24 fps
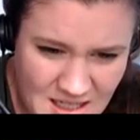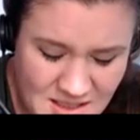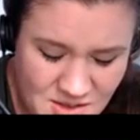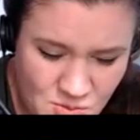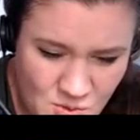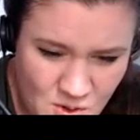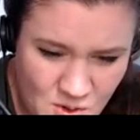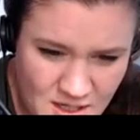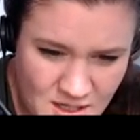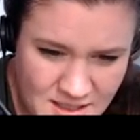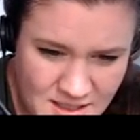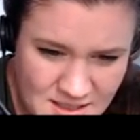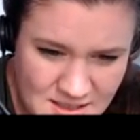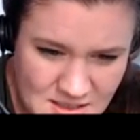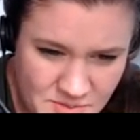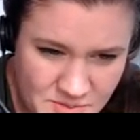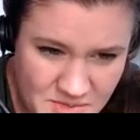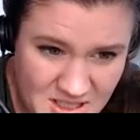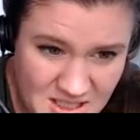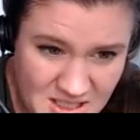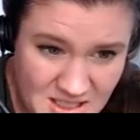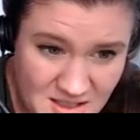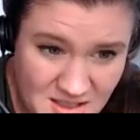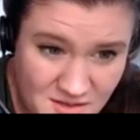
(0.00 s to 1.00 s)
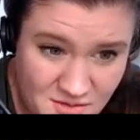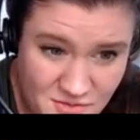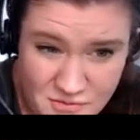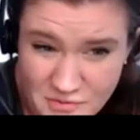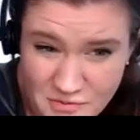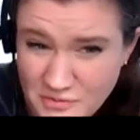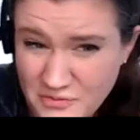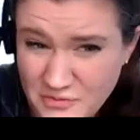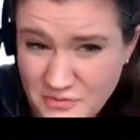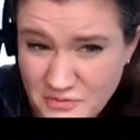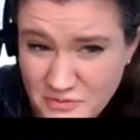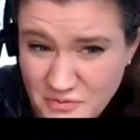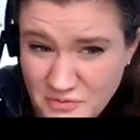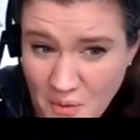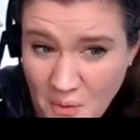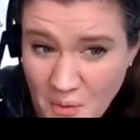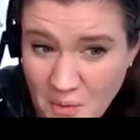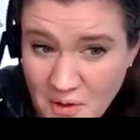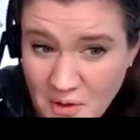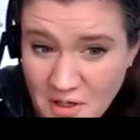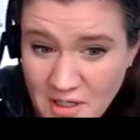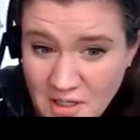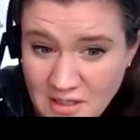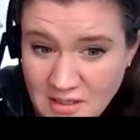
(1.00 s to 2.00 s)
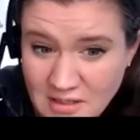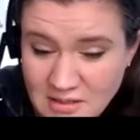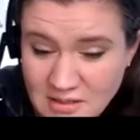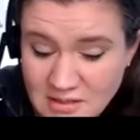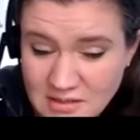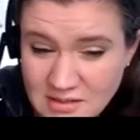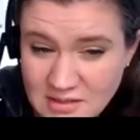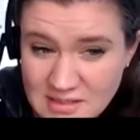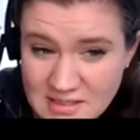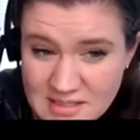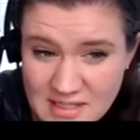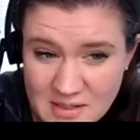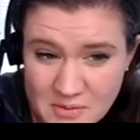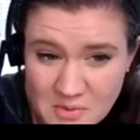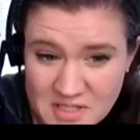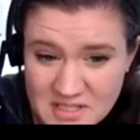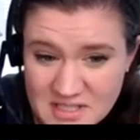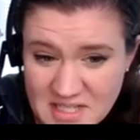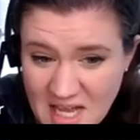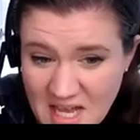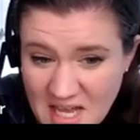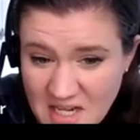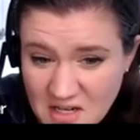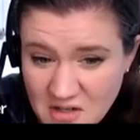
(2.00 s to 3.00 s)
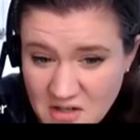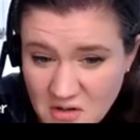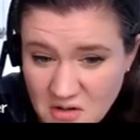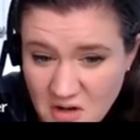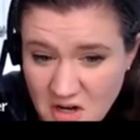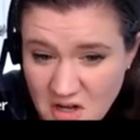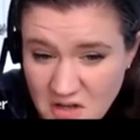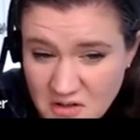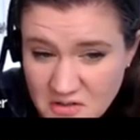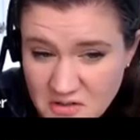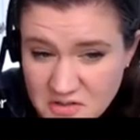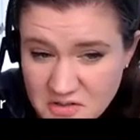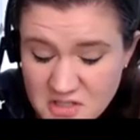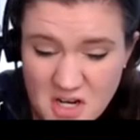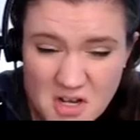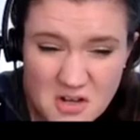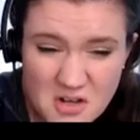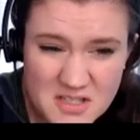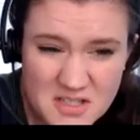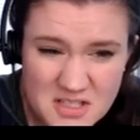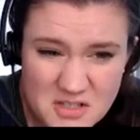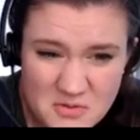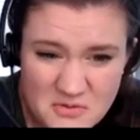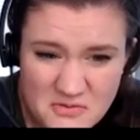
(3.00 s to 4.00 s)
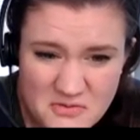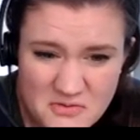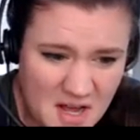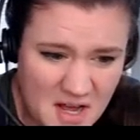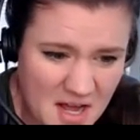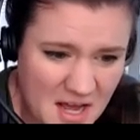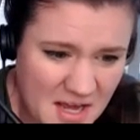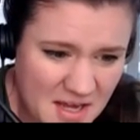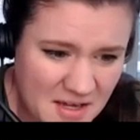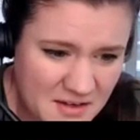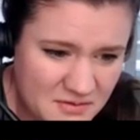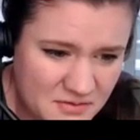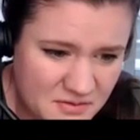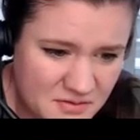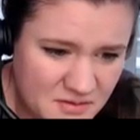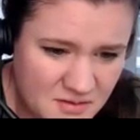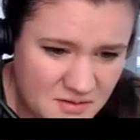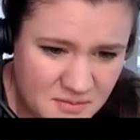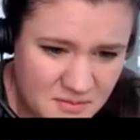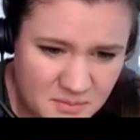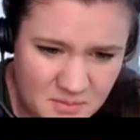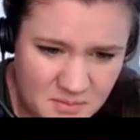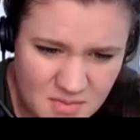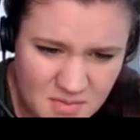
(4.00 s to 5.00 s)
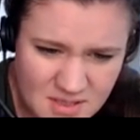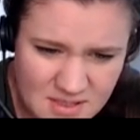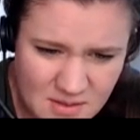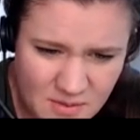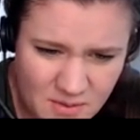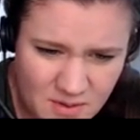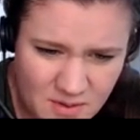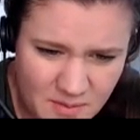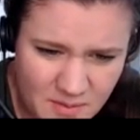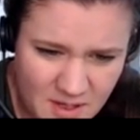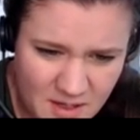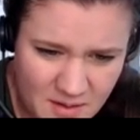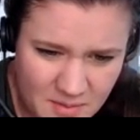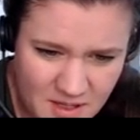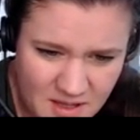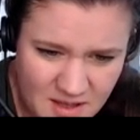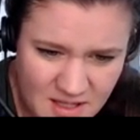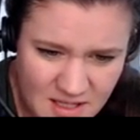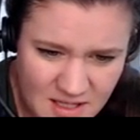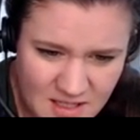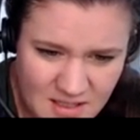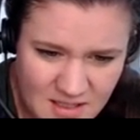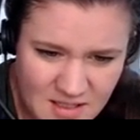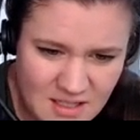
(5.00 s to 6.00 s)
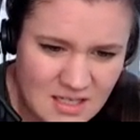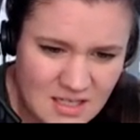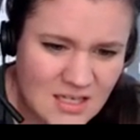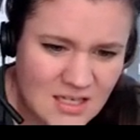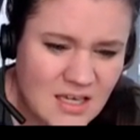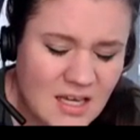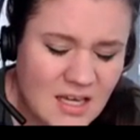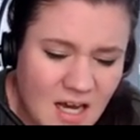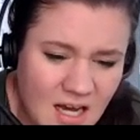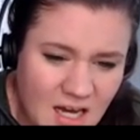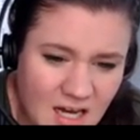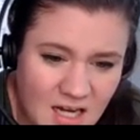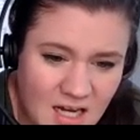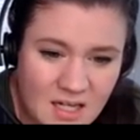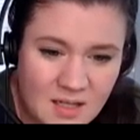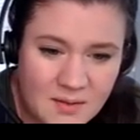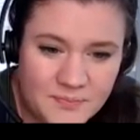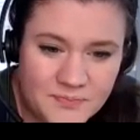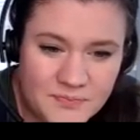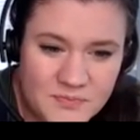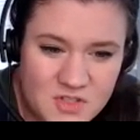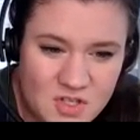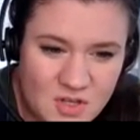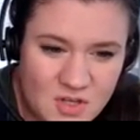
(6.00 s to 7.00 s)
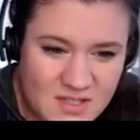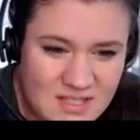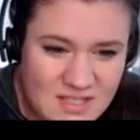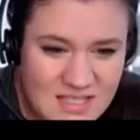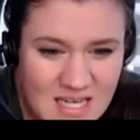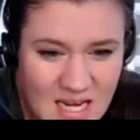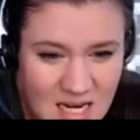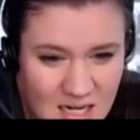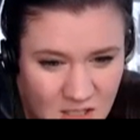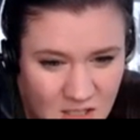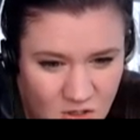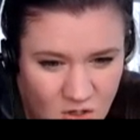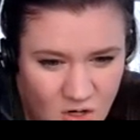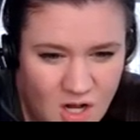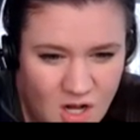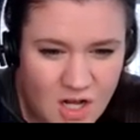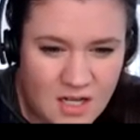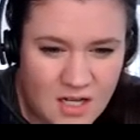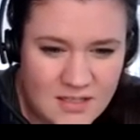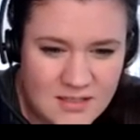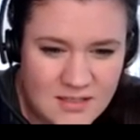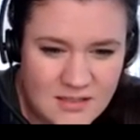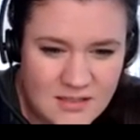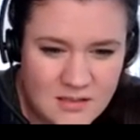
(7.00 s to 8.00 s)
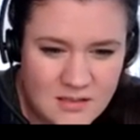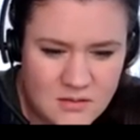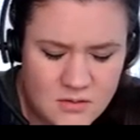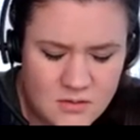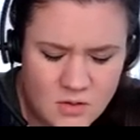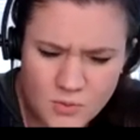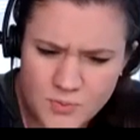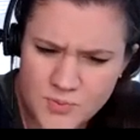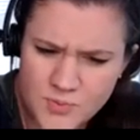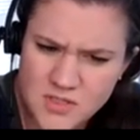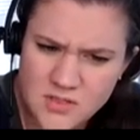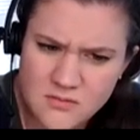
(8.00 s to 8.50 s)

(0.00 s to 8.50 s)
want it to be 4, because then we have 8 across. No, let's do 5, because I want to make my thing. So it's 10 across. Oops,